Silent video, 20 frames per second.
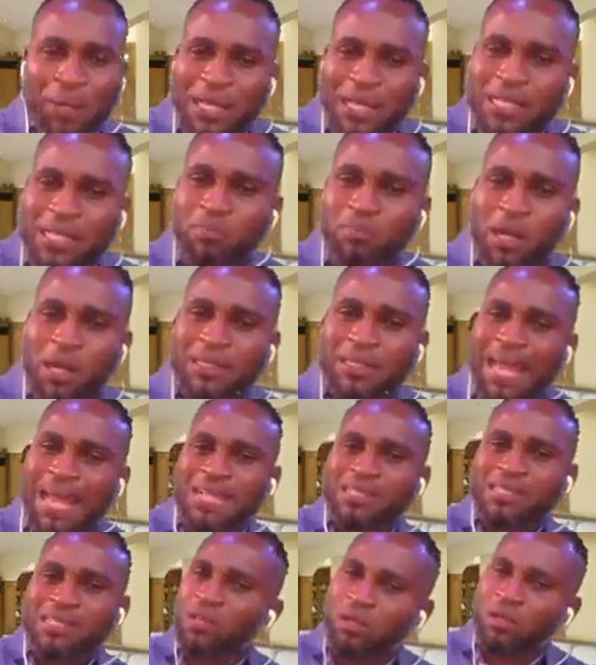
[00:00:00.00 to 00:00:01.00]
that's not the
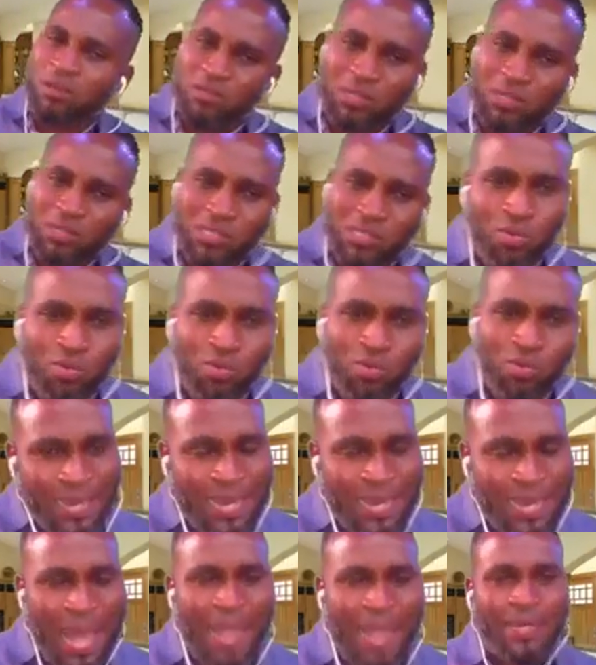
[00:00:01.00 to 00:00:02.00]
reason why I
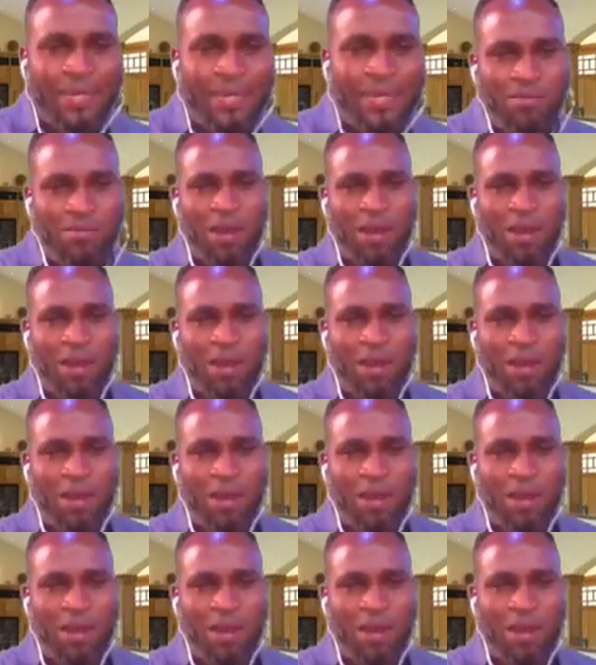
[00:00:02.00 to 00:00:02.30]
came out.